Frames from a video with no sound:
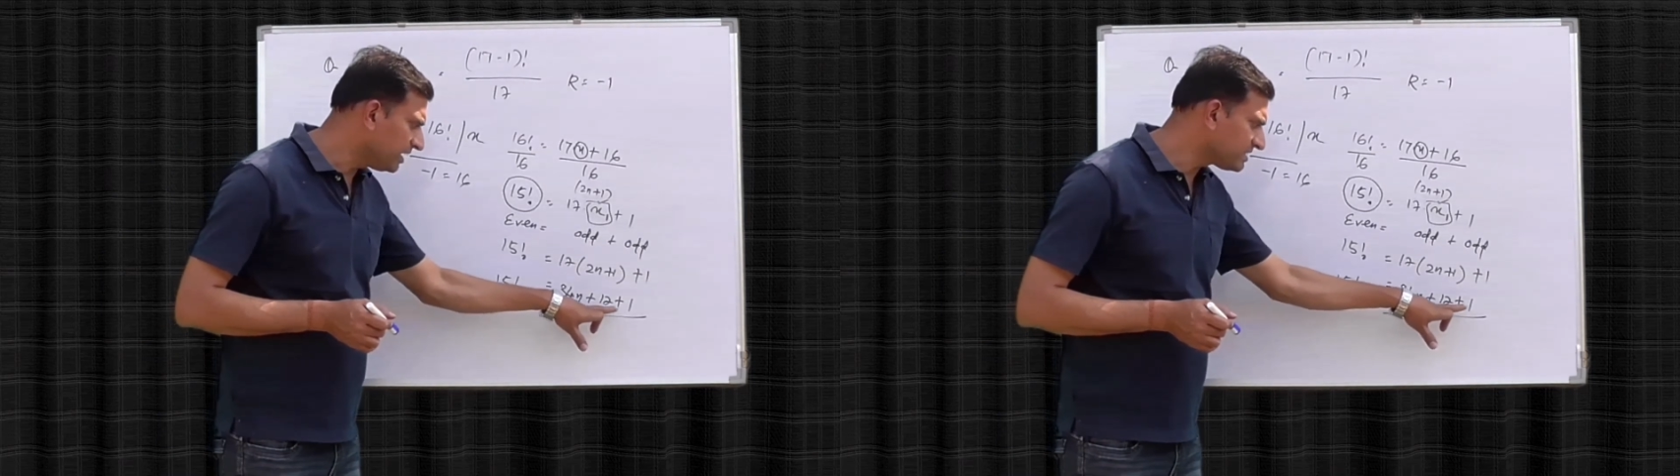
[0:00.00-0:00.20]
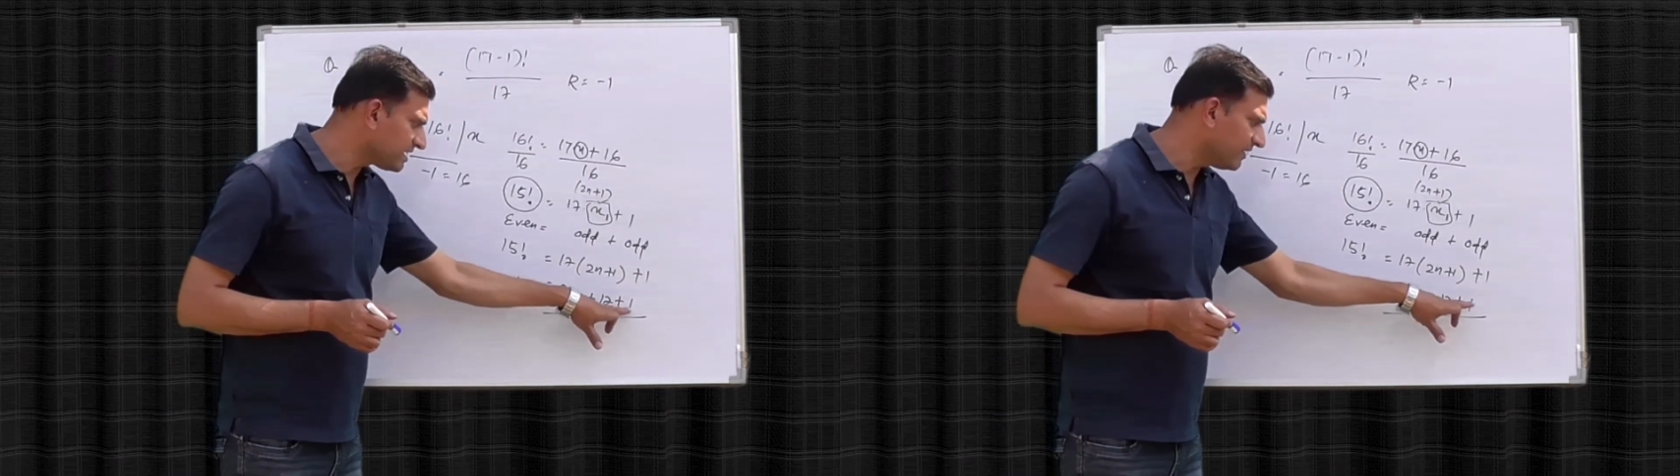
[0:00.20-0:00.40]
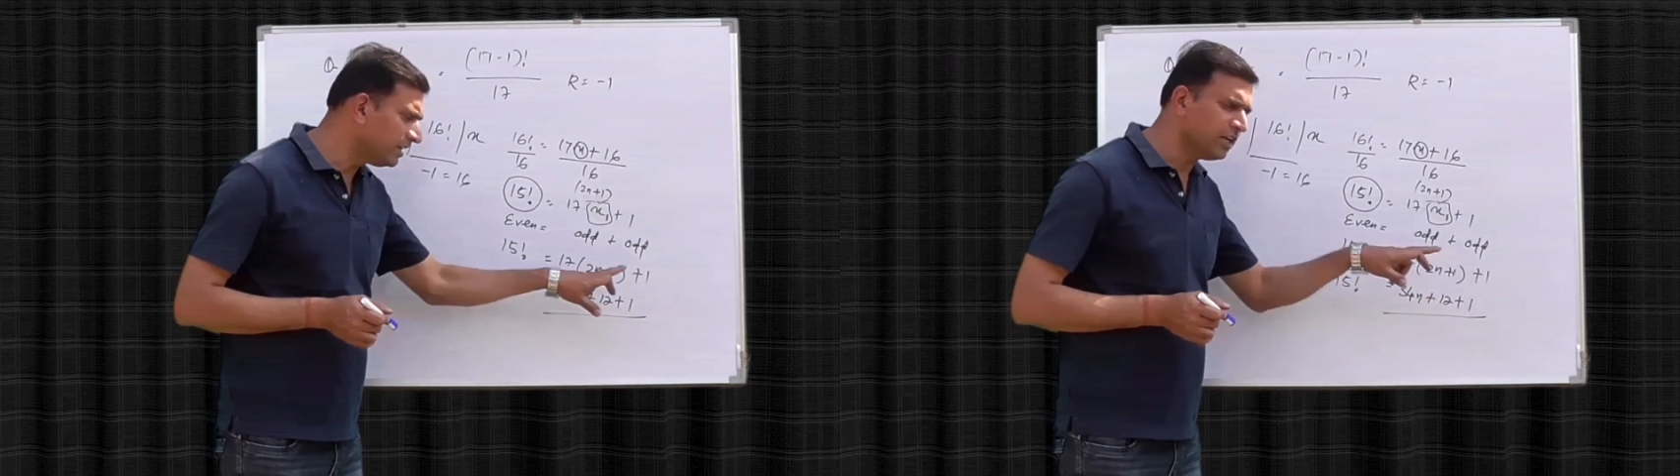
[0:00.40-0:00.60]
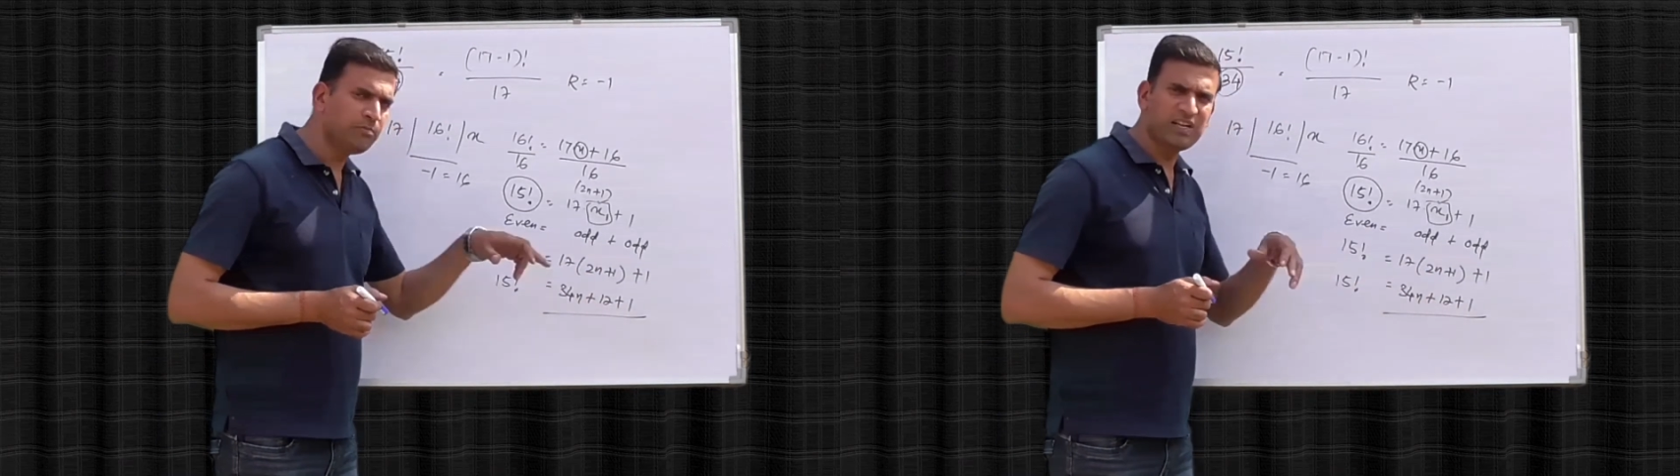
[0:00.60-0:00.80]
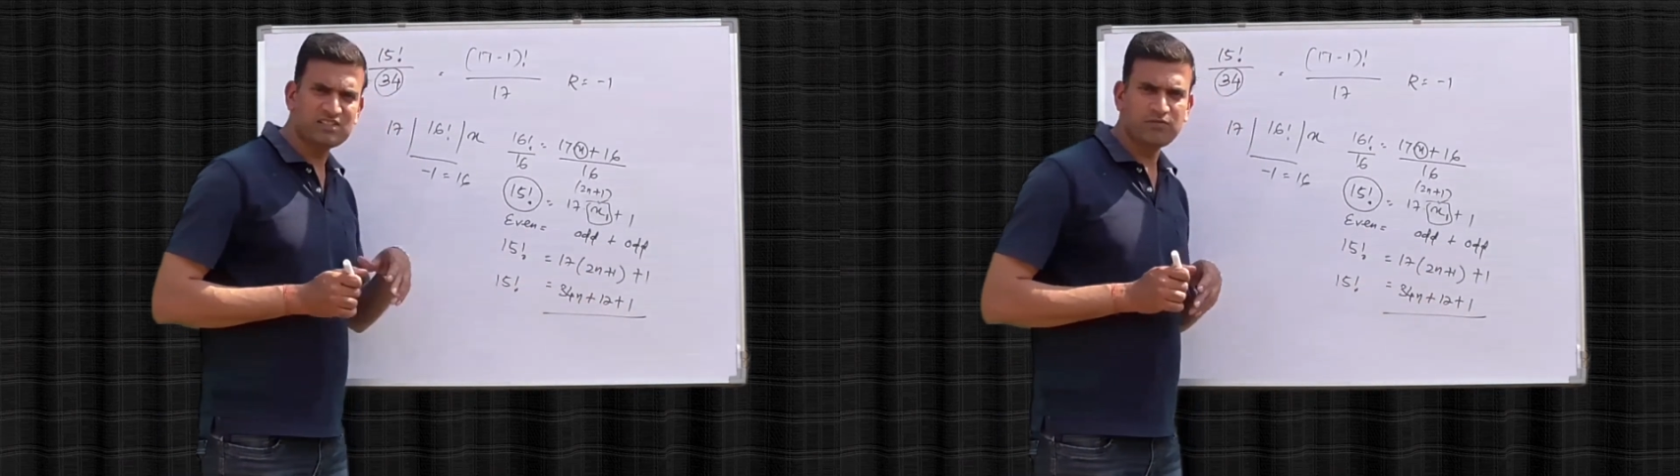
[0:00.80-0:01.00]
plus
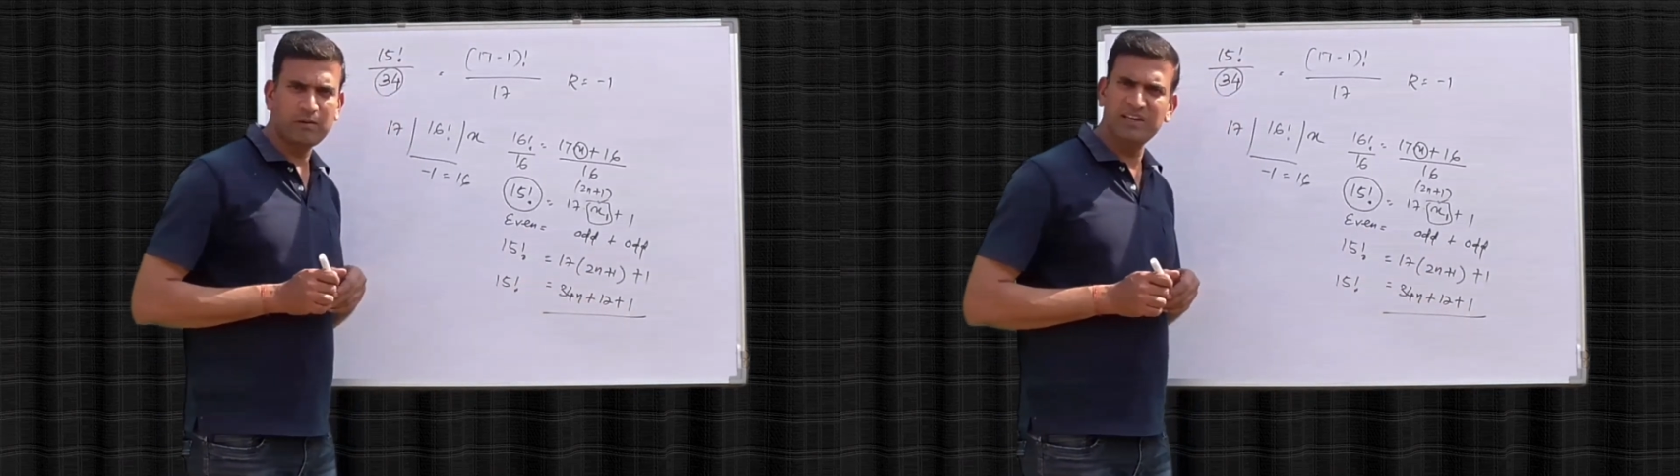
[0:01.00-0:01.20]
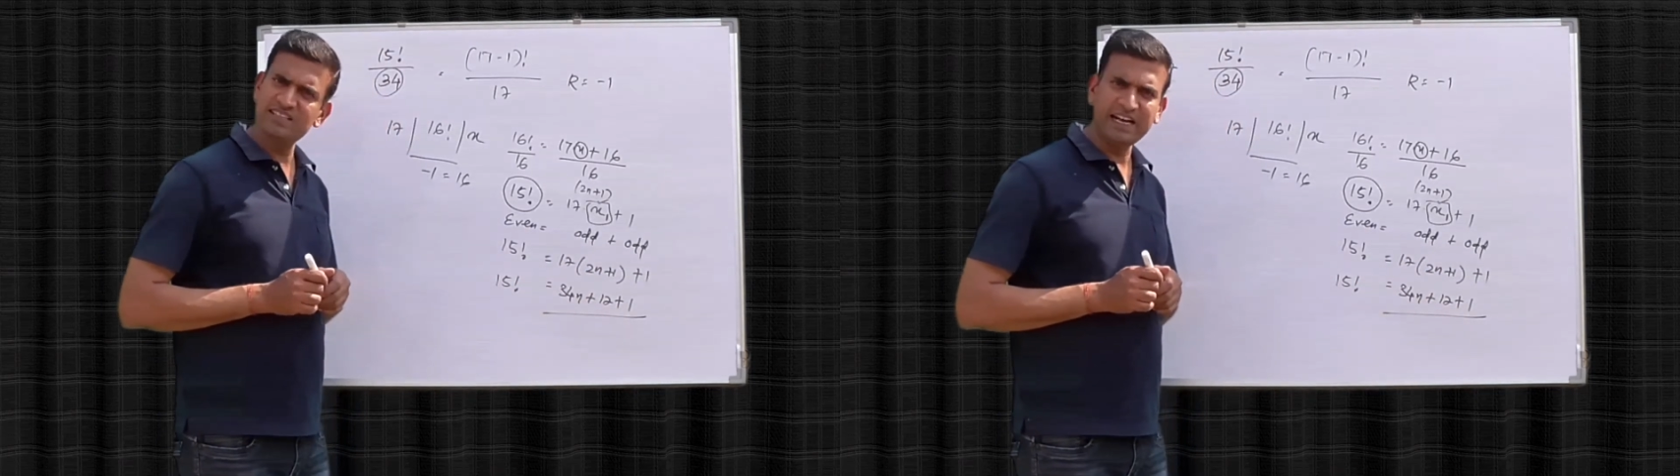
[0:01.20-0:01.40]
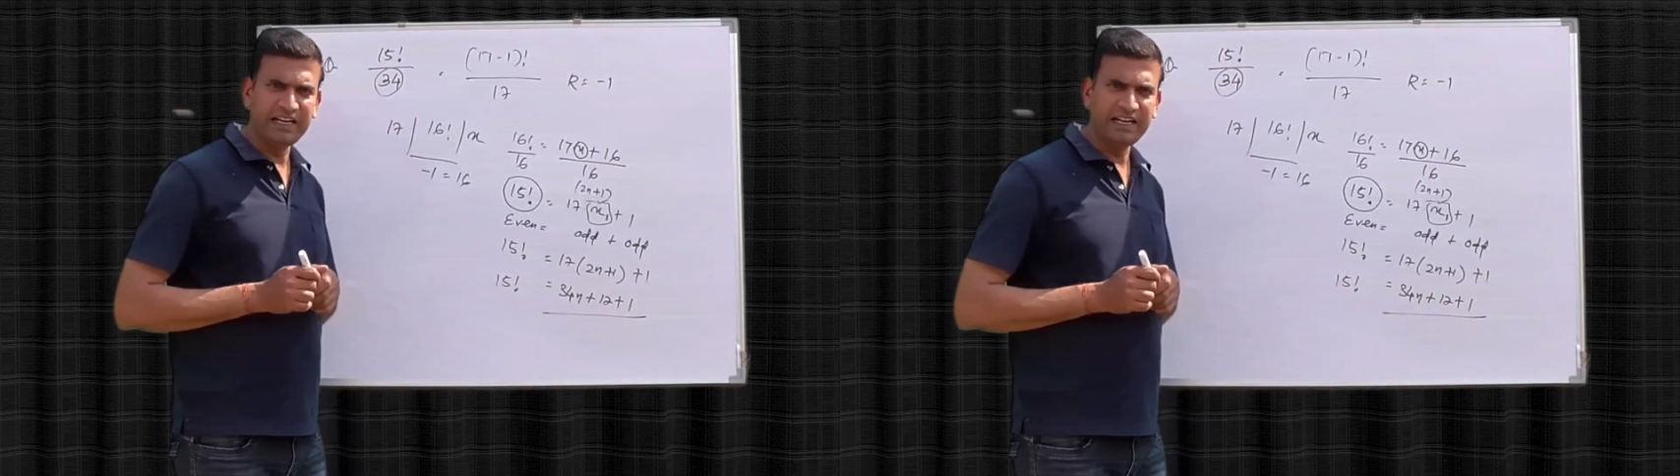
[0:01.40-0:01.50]
17 plus 1 means